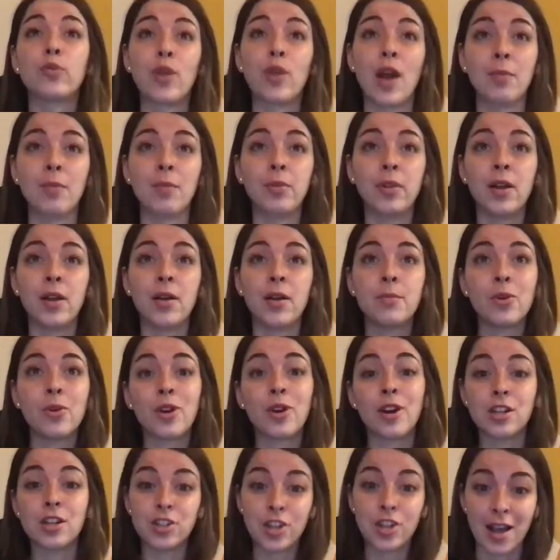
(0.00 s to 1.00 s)
problem
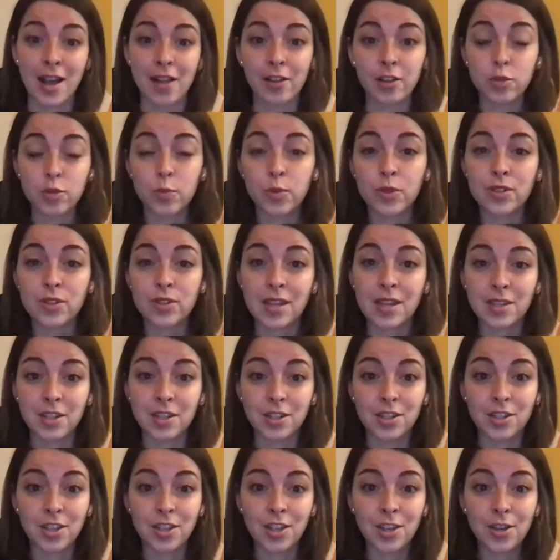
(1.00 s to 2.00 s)
or a challenge
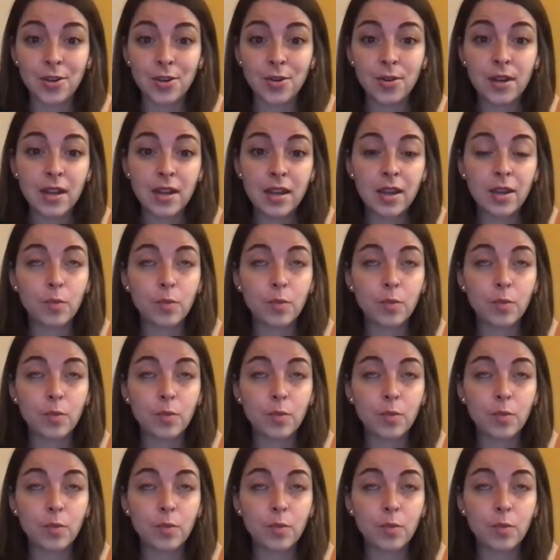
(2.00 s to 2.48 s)
presented to you,